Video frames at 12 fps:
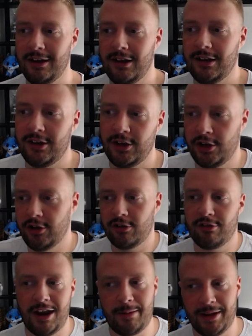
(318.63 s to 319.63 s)
you know,
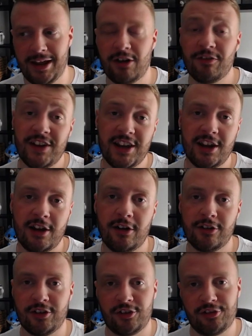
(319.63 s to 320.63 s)
cramming out
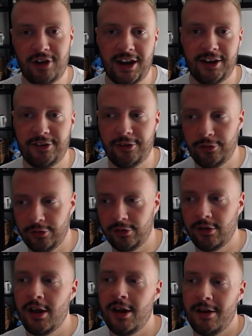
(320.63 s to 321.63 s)
videos and trying to
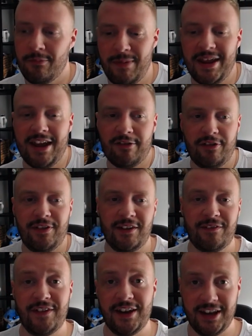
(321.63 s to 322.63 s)
make everything
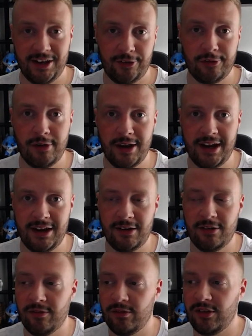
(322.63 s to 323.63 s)
fit into
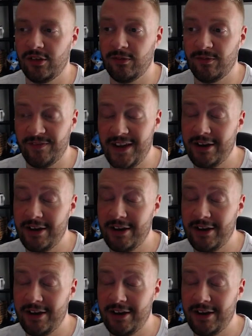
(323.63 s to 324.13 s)
a very